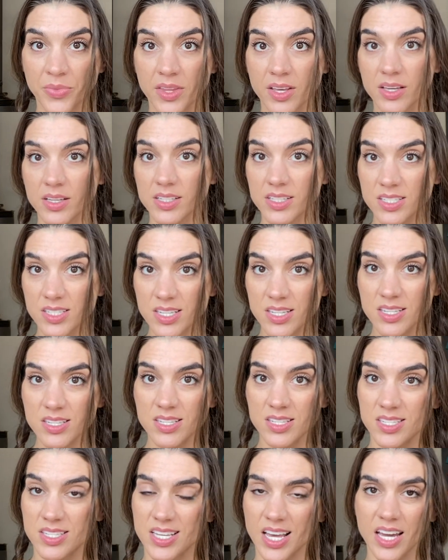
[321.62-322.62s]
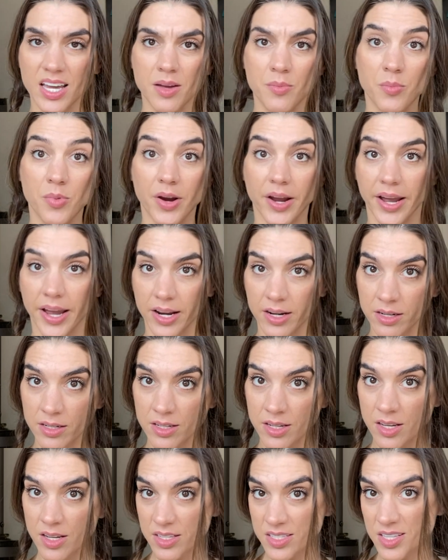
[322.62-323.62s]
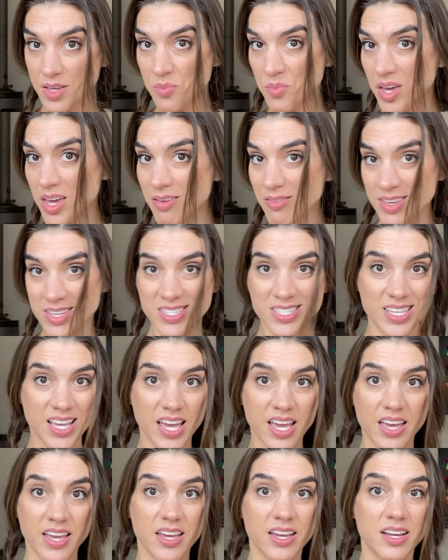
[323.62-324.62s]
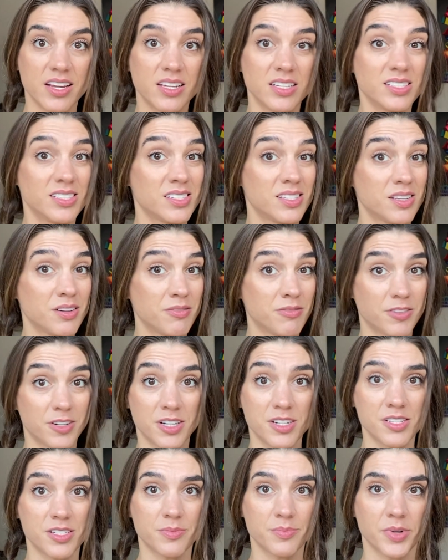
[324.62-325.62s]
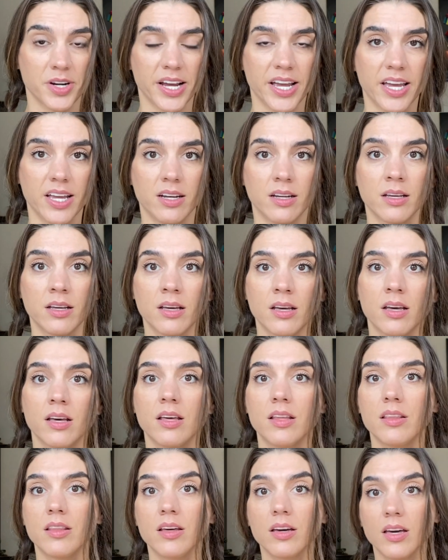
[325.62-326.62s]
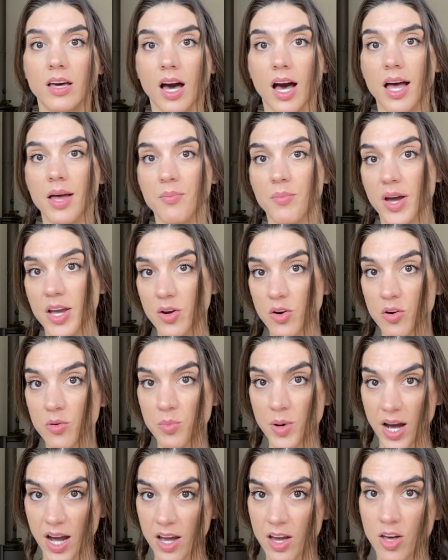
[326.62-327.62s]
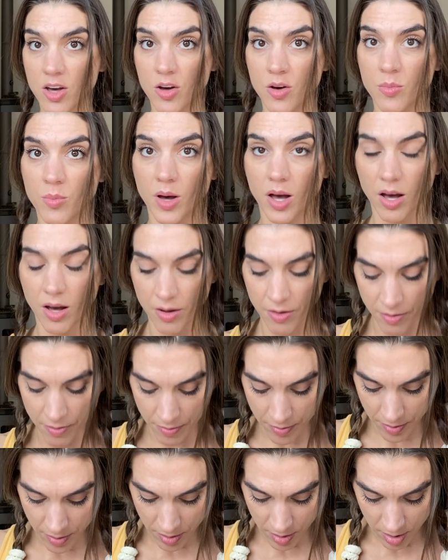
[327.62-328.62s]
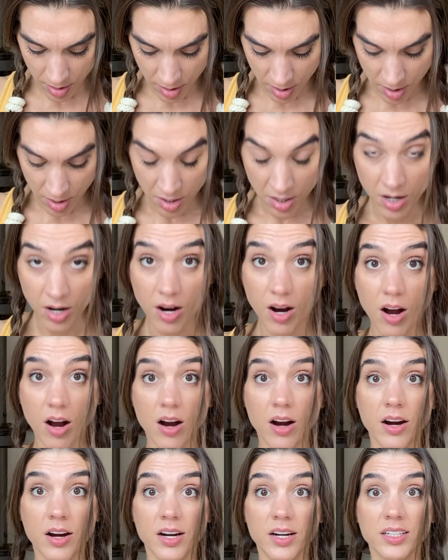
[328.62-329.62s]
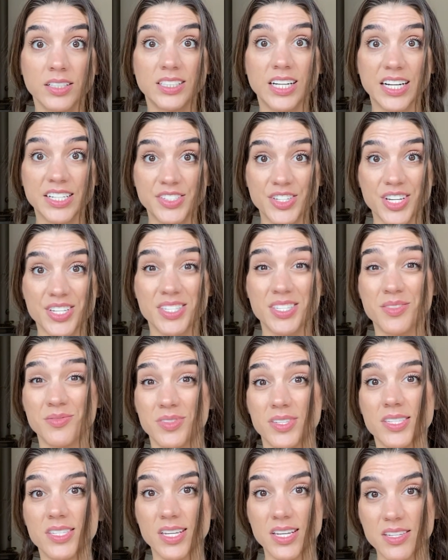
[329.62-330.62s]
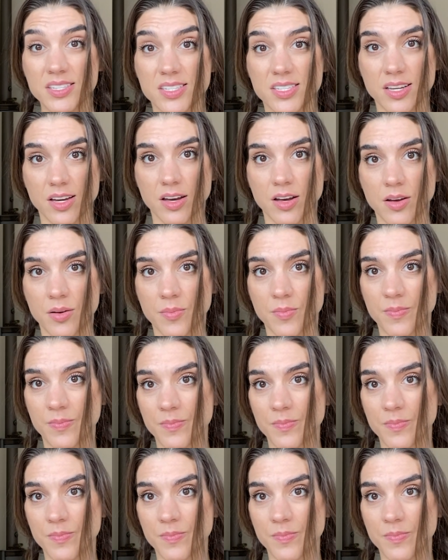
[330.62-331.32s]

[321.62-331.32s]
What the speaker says: This is the second brain. Some may even say it is the first brain. The gut microbiome of our digestive system